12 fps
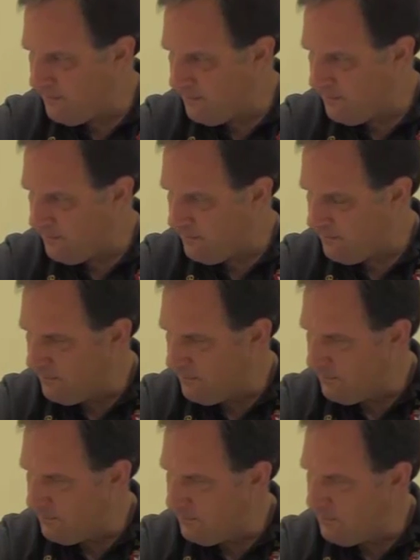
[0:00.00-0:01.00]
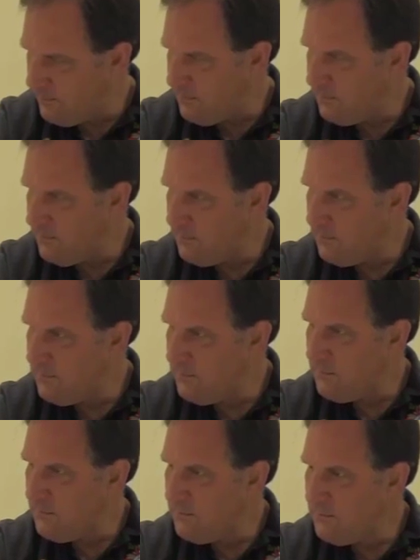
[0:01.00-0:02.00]

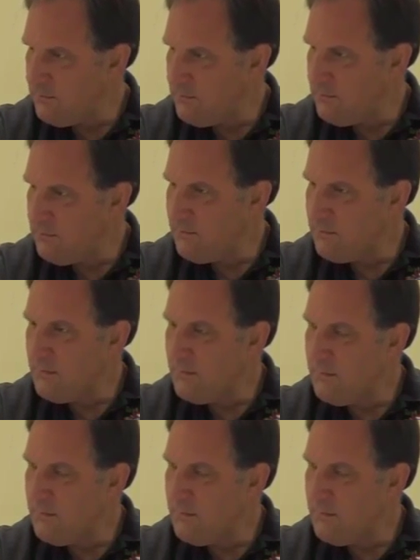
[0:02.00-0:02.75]
[no speech]